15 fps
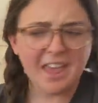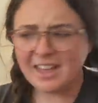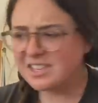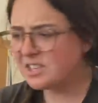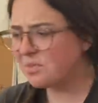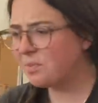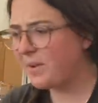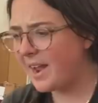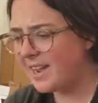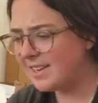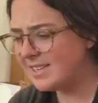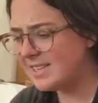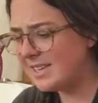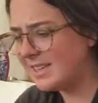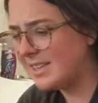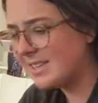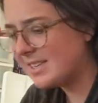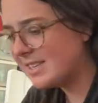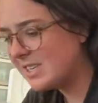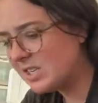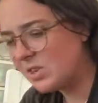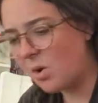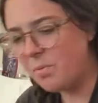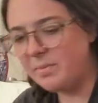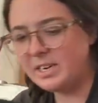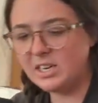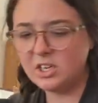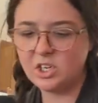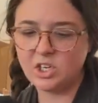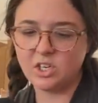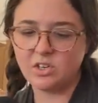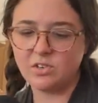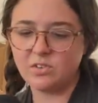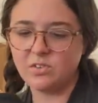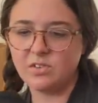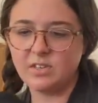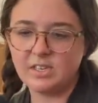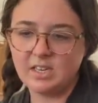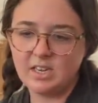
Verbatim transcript: That's crazy. This is so many shoes.